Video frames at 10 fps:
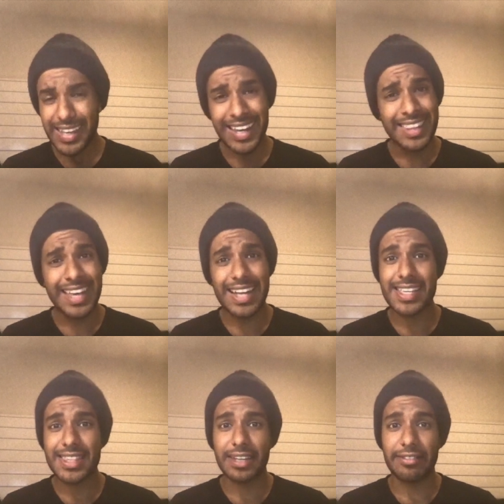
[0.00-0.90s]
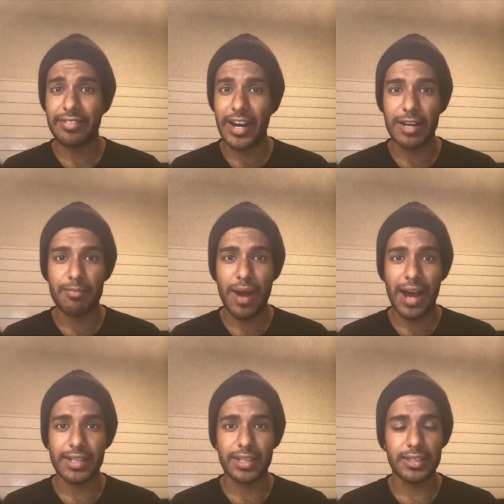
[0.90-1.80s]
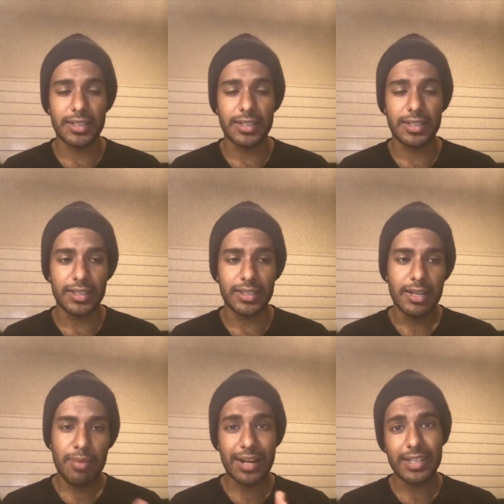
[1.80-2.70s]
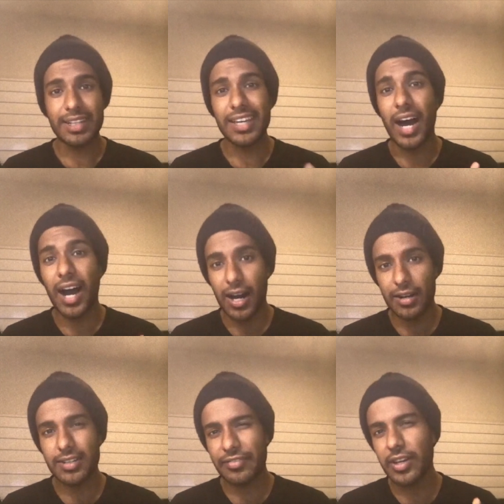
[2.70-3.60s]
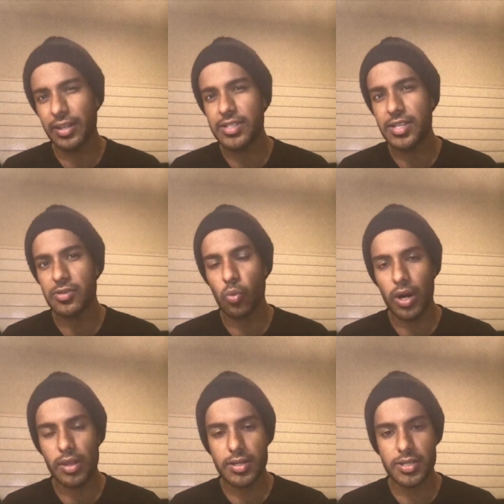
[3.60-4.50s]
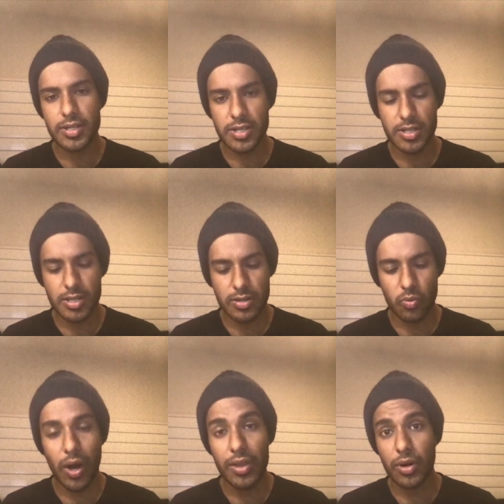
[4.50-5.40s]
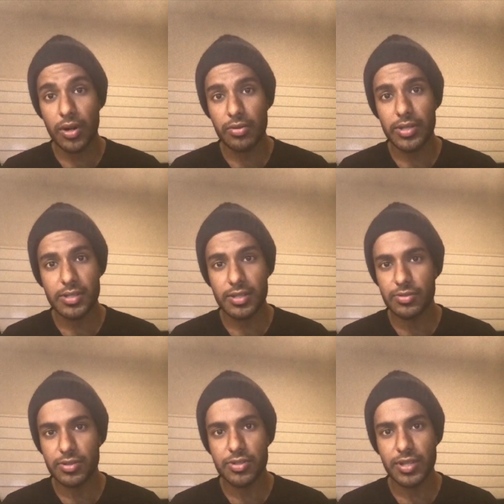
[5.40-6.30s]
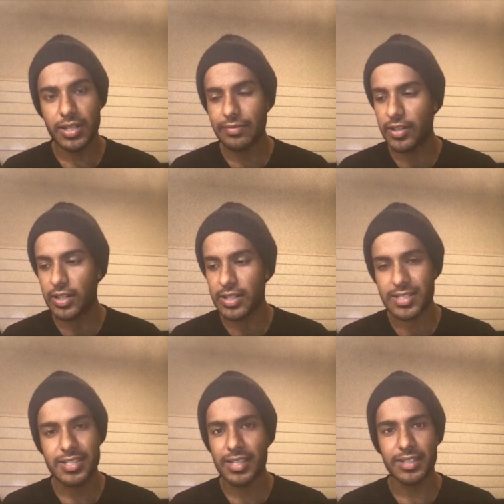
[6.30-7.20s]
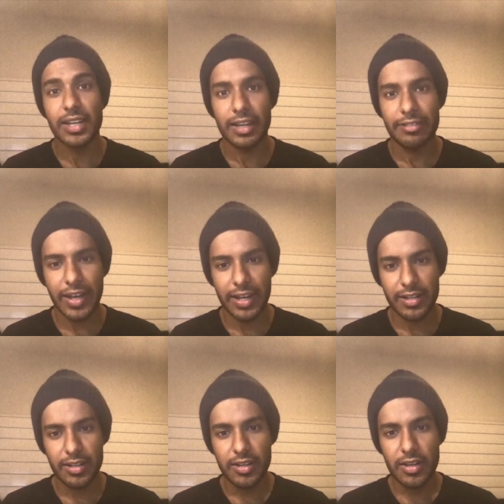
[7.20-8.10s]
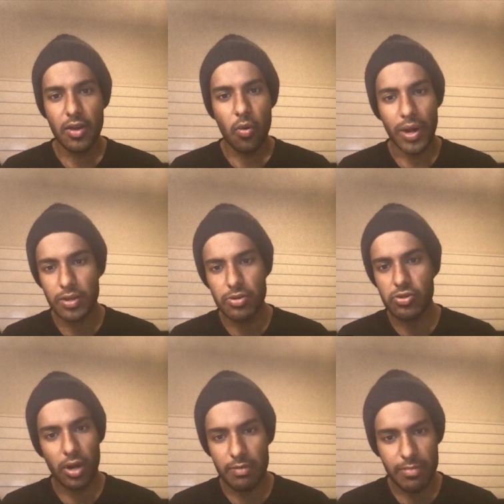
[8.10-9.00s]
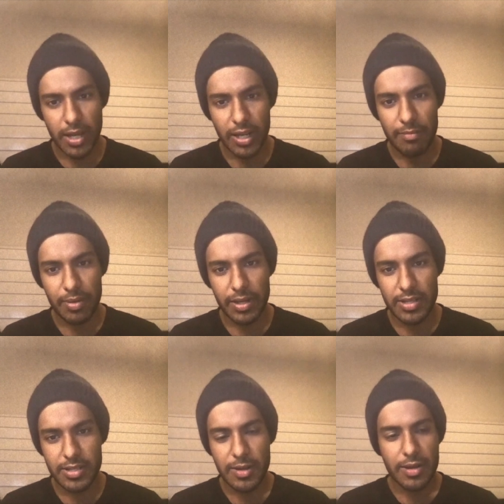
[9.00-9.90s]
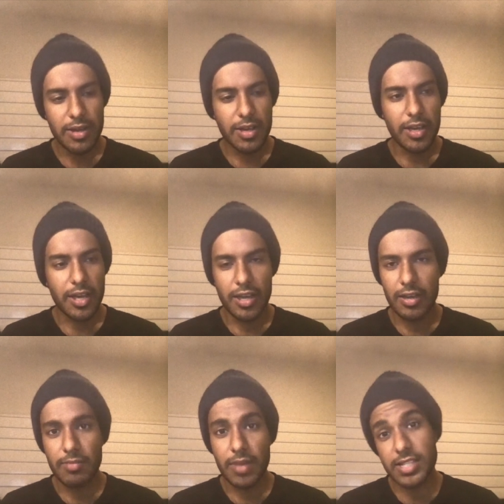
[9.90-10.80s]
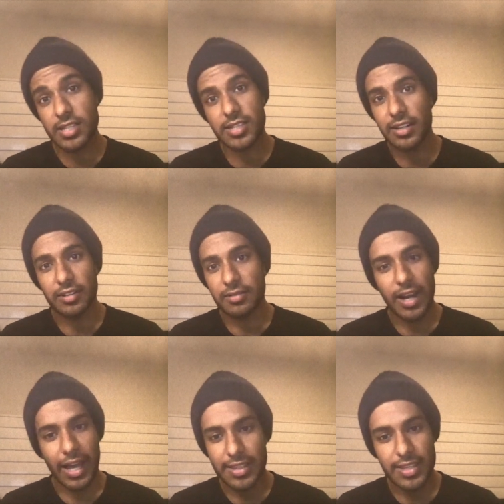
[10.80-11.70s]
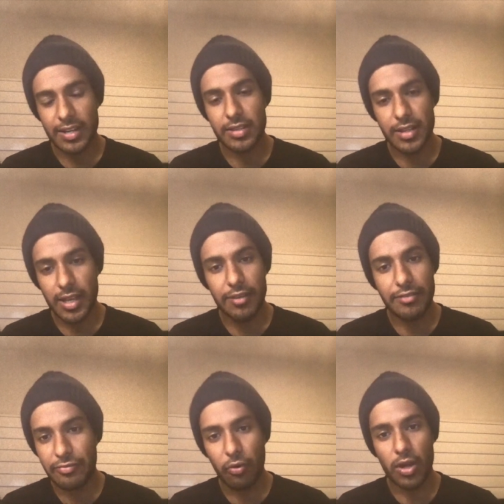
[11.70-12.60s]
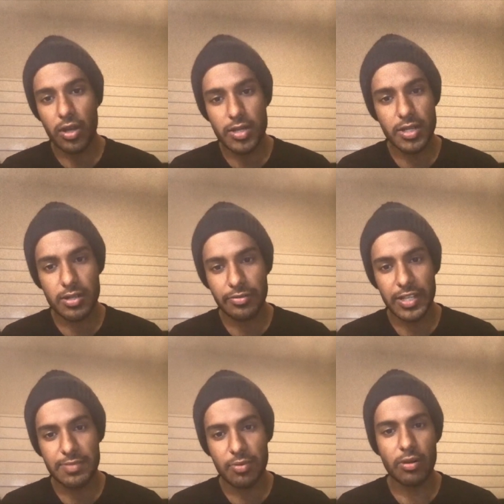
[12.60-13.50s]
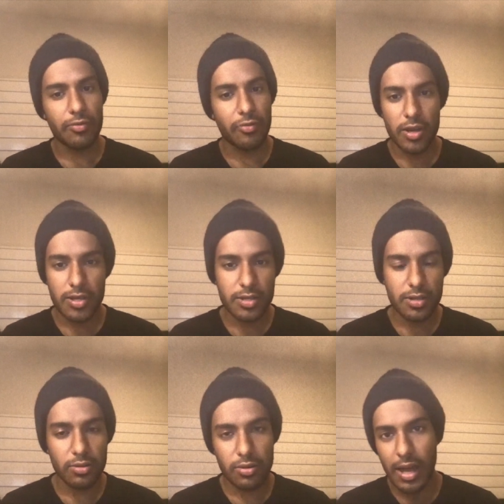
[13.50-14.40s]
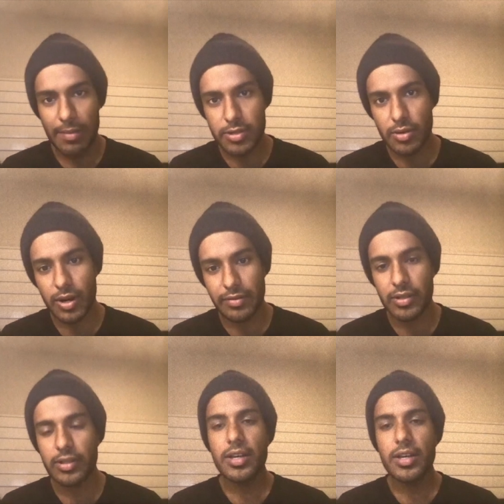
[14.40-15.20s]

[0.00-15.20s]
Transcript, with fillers: And that's, I think, a very practical, practically difficult decision. One of the decisions, one of the reasons it's really difficult is the signaling effect. When you join big companies, it's a signal. Like at the end of the day, four years into Facebook or four years into Google, Amazon, whatever,